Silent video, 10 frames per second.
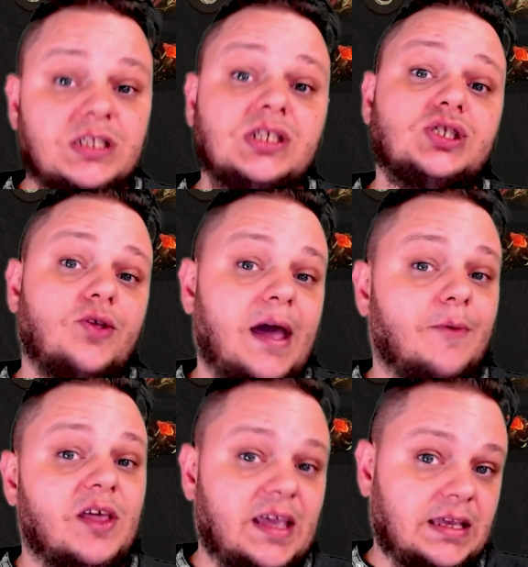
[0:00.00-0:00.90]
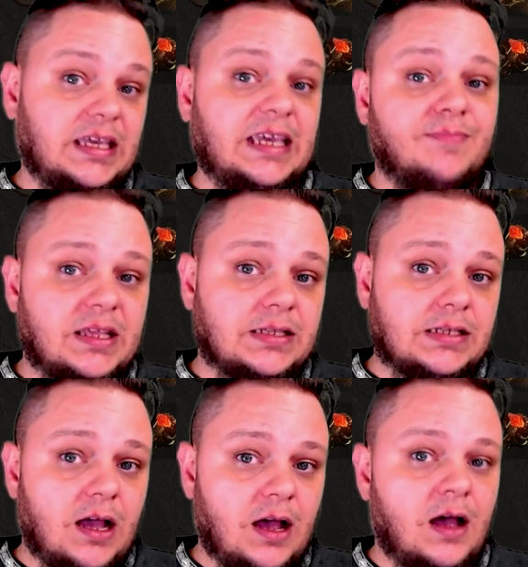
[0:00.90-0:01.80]
so that way they can keep this
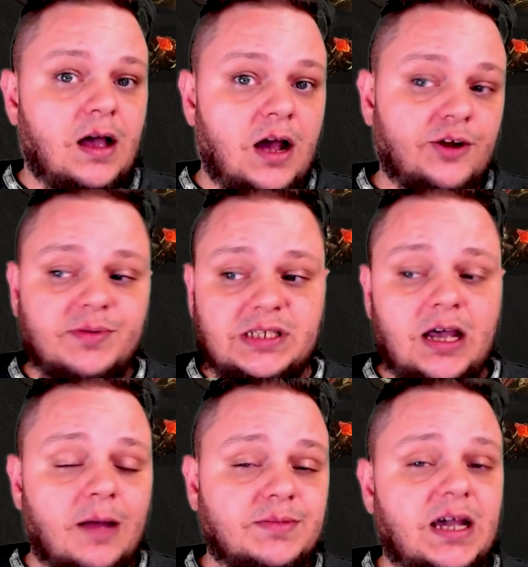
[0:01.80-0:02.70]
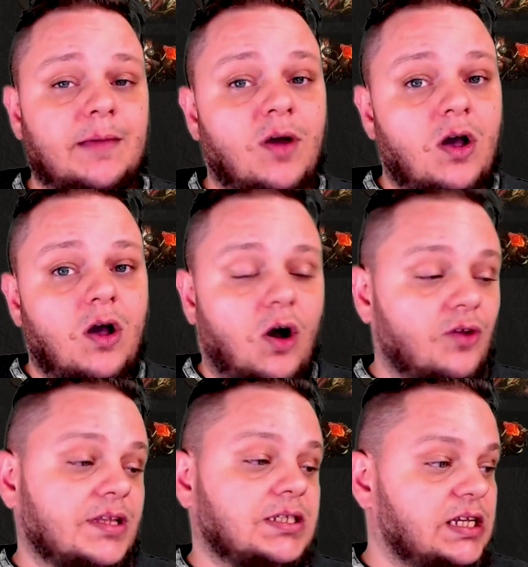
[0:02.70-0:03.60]
100% uptime
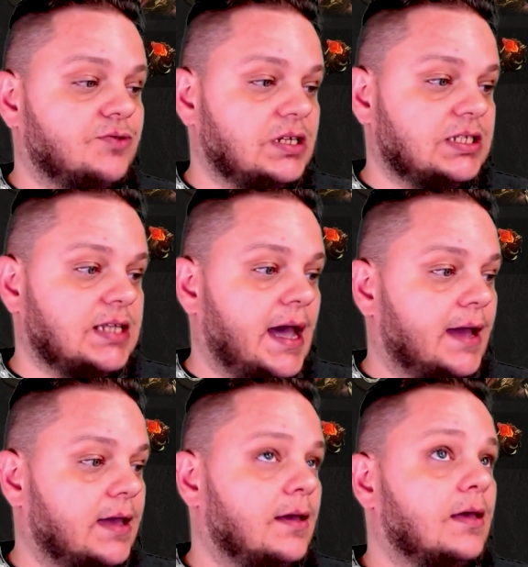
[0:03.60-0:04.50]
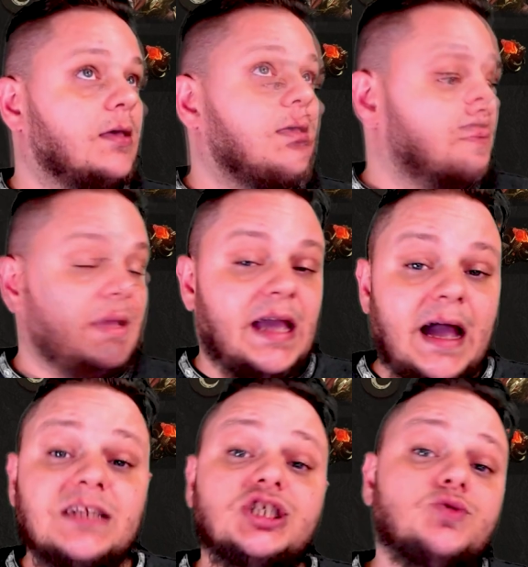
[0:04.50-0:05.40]
on this decreased attack. But yeah,
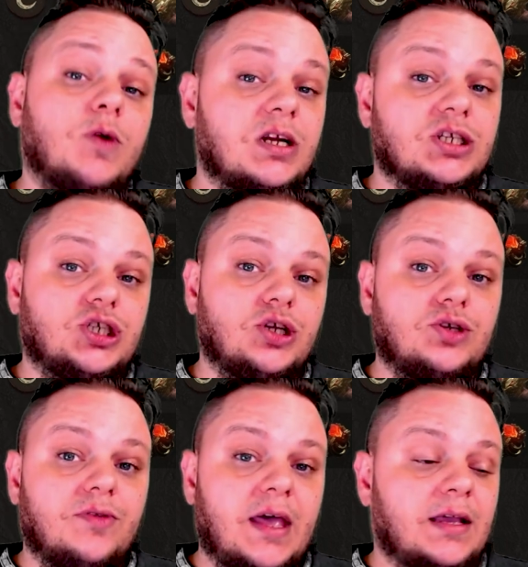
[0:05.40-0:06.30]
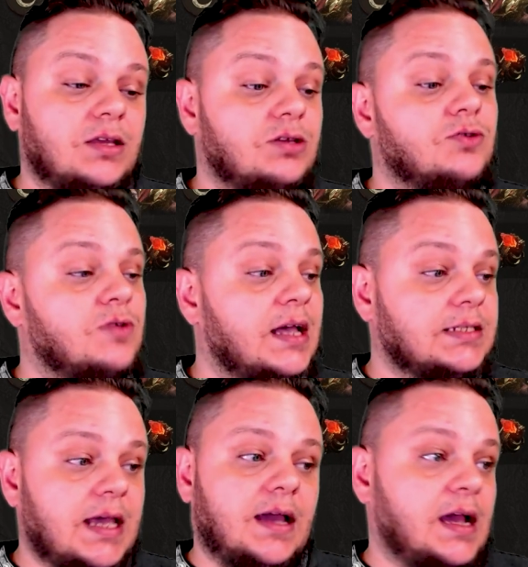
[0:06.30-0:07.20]
I just wanted to show you
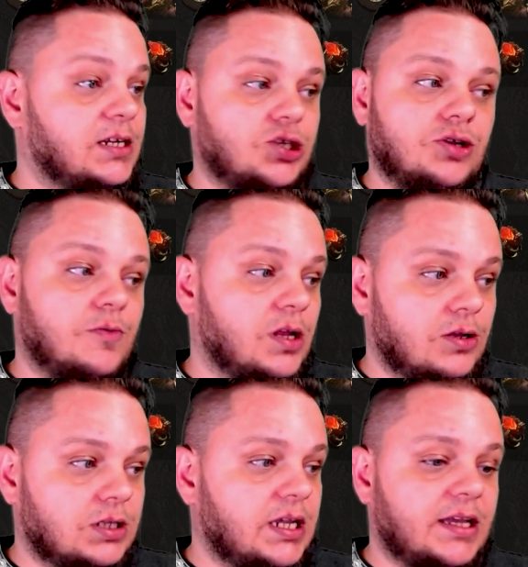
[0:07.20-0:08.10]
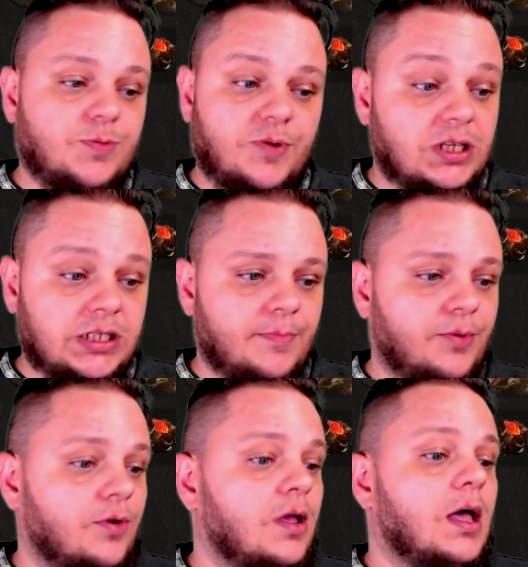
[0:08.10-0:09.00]
that, kind of show you what it looks like. It's pretty
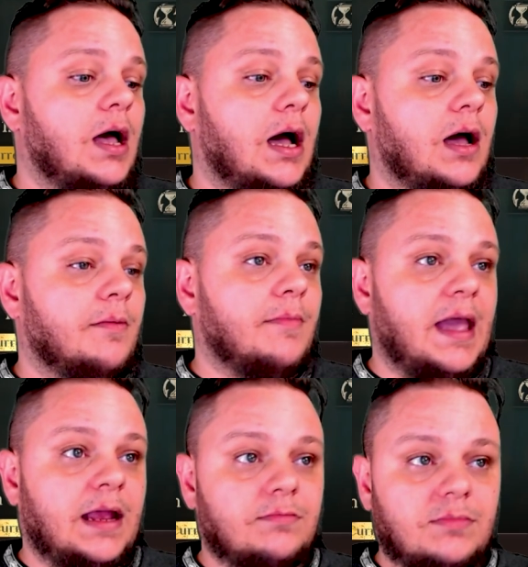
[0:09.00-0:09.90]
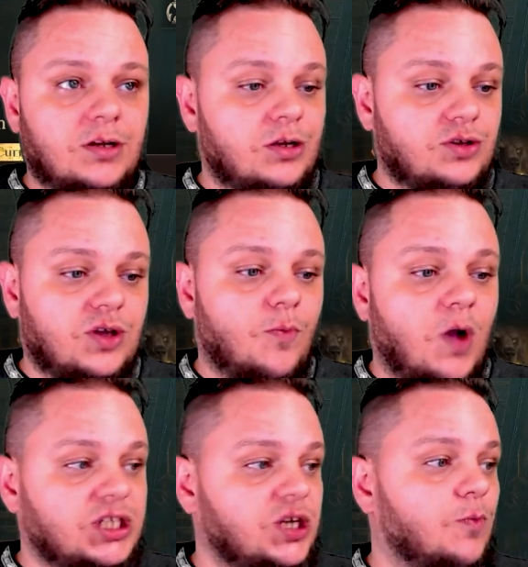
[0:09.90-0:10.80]
simple, and you can
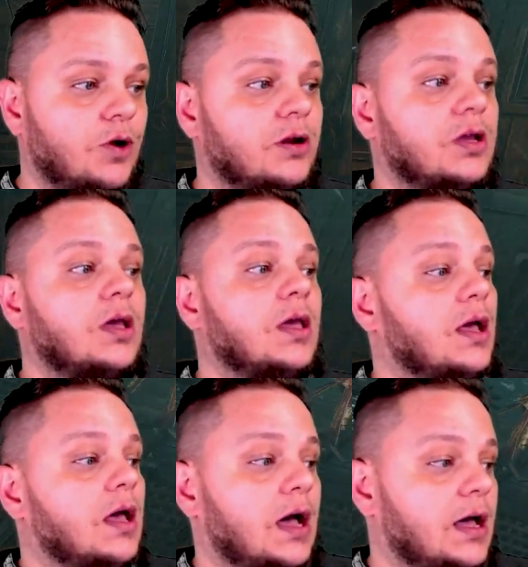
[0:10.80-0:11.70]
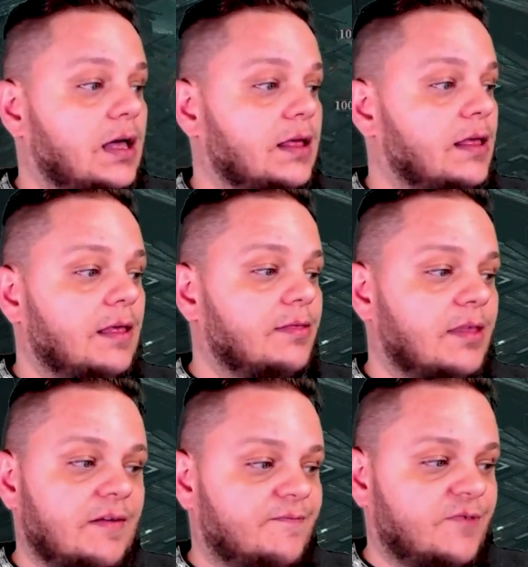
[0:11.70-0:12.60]
watch it work.
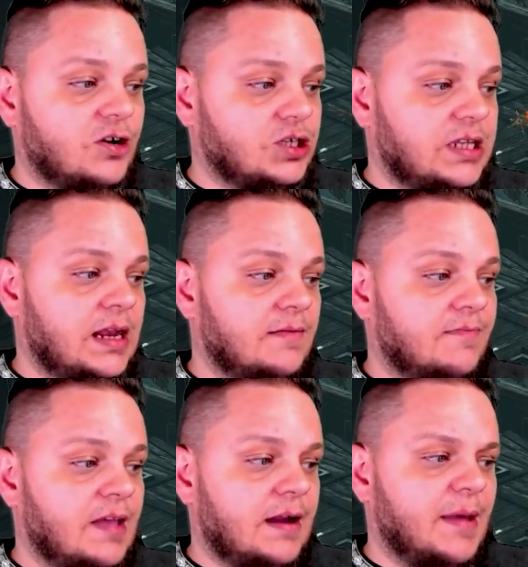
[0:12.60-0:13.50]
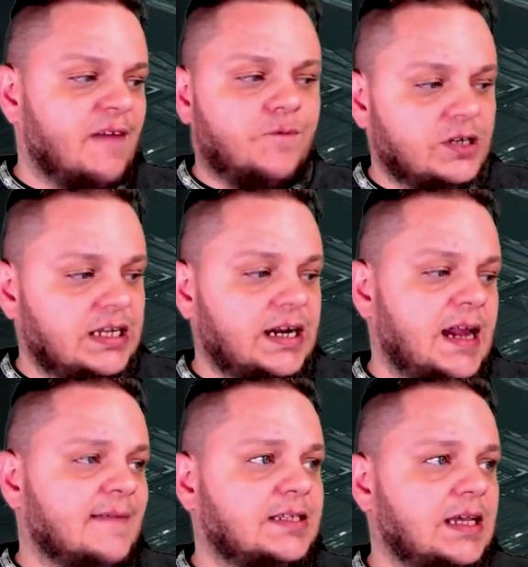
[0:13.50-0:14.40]
The first, and at about
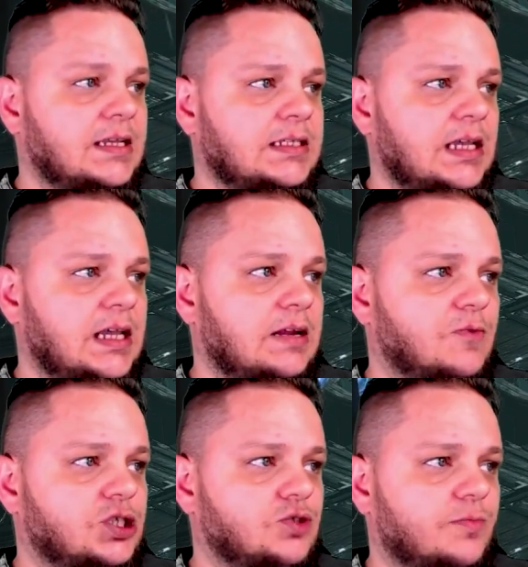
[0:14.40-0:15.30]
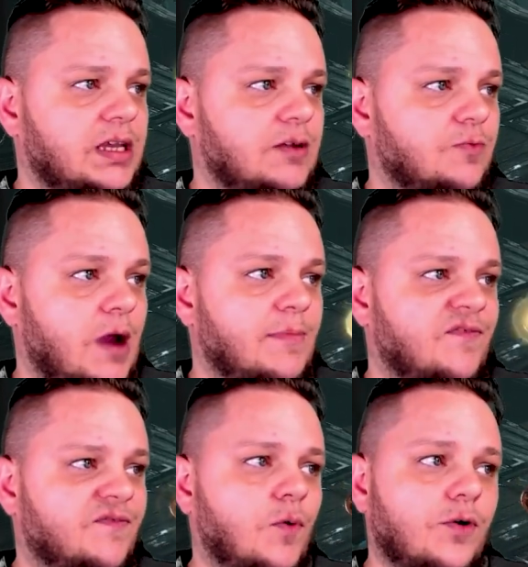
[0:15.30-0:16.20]
14.5 seconds in, which will be right
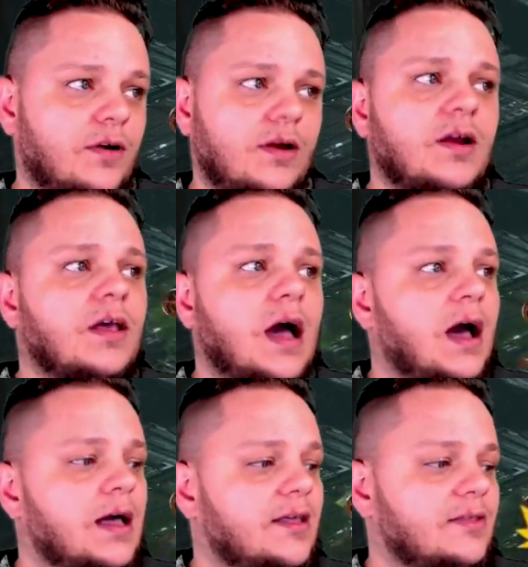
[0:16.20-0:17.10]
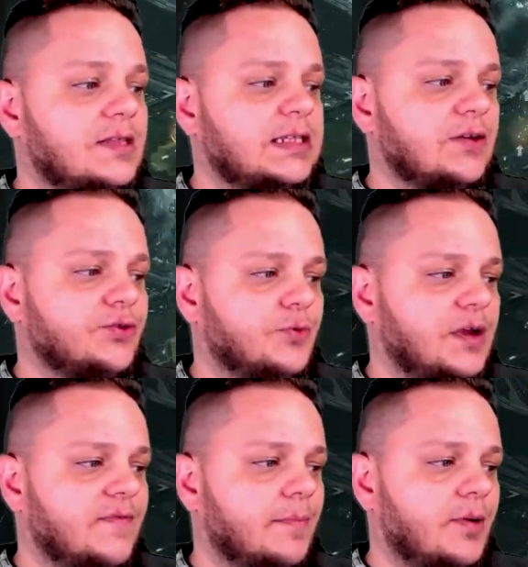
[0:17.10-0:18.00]
before skill 3
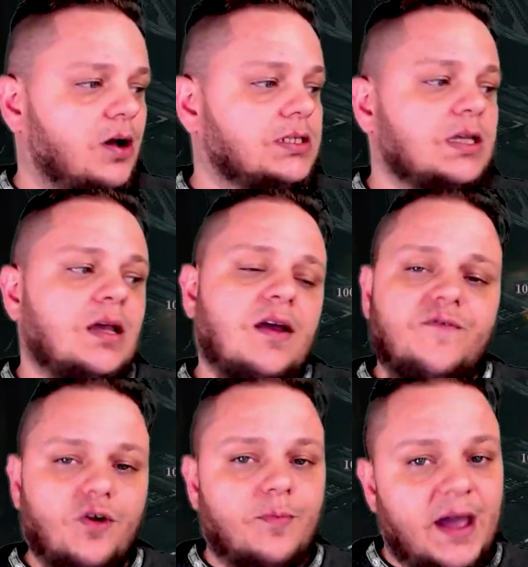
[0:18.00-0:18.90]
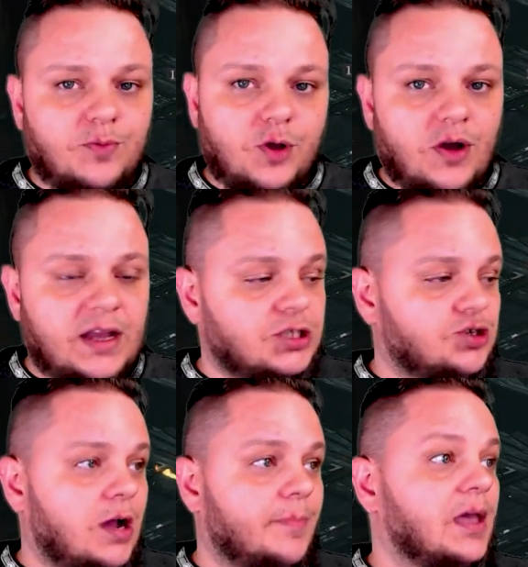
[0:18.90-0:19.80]
of the boss, Furbath will go ahead and
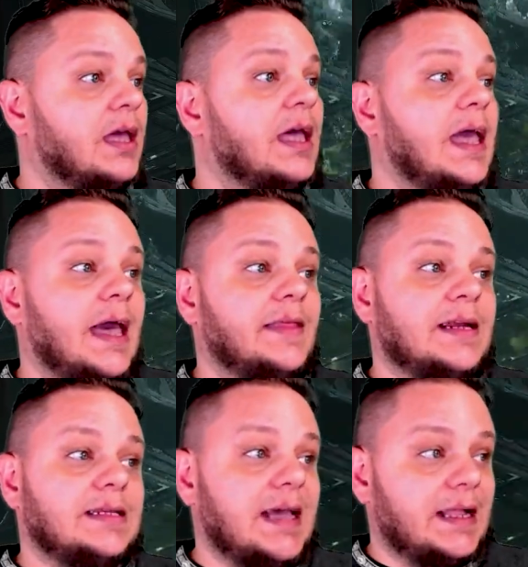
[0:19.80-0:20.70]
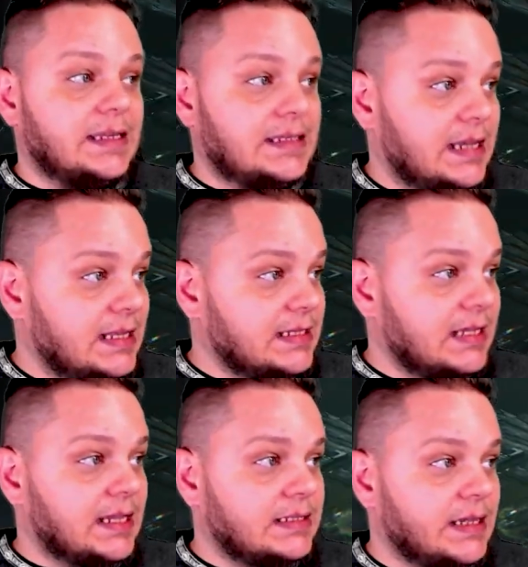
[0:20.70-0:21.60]
drop it, and then exactly 10
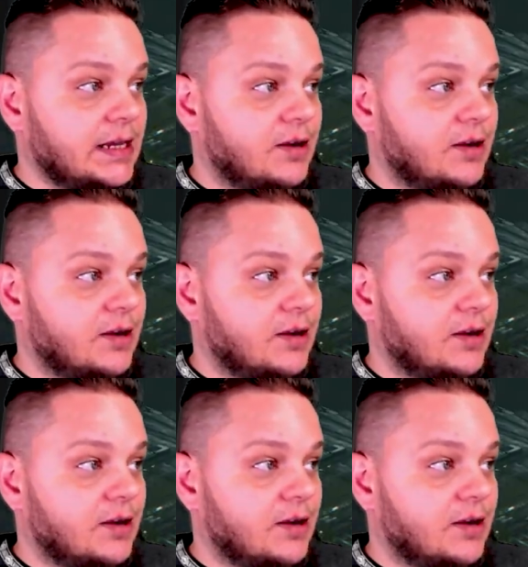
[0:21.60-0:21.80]
seconds later,